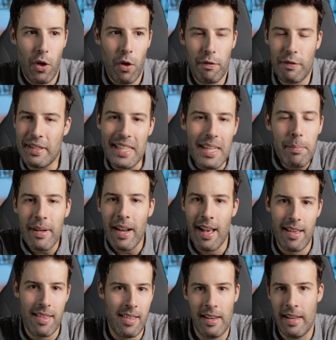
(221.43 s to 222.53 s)
of
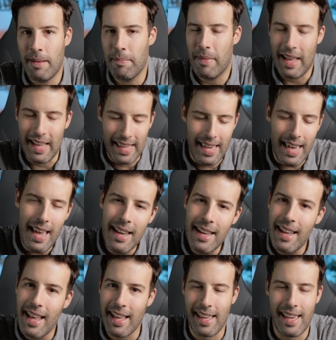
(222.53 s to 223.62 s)
demonizing him
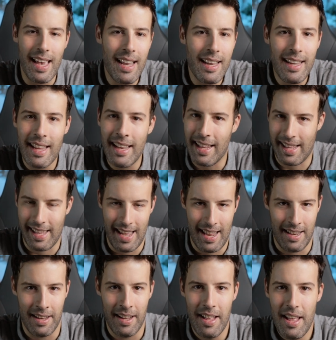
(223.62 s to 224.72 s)
again, again, and
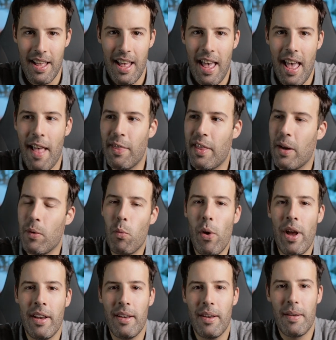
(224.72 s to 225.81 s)
again. And then
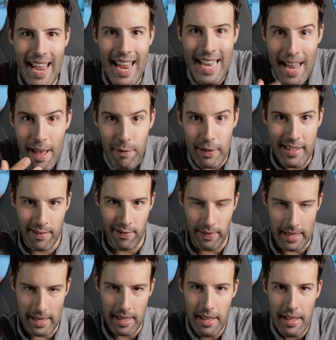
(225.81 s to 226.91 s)
when
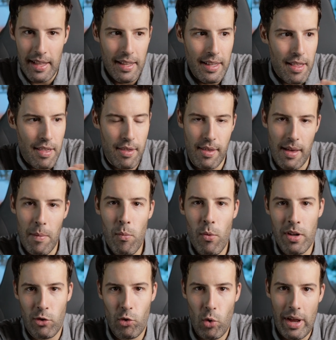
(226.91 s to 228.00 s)
inevitably
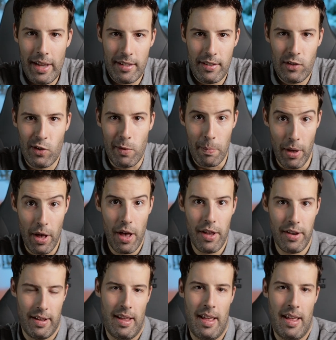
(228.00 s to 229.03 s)
someone tries to murder